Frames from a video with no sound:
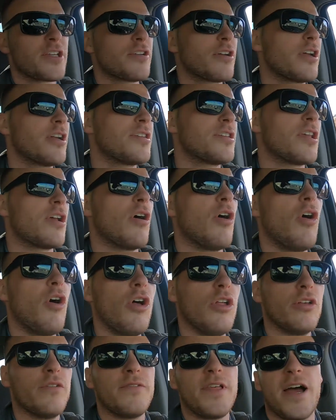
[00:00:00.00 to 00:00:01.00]
You're going to see
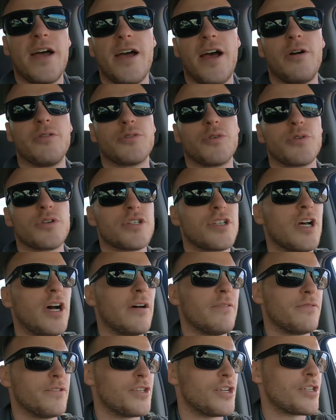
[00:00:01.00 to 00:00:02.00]
all of that outdoor
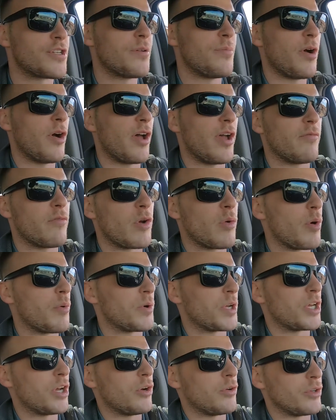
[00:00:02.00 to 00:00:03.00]
stuff just about everywhere we
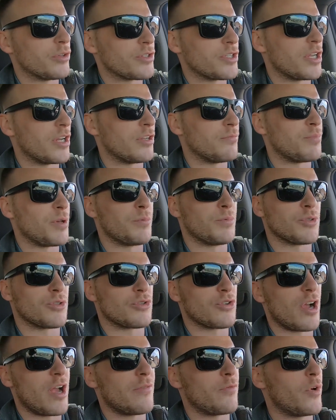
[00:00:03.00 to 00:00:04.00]
go. You'll see it in people's
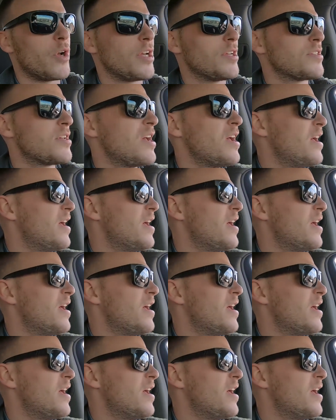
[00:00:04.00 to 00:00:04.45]
driveways.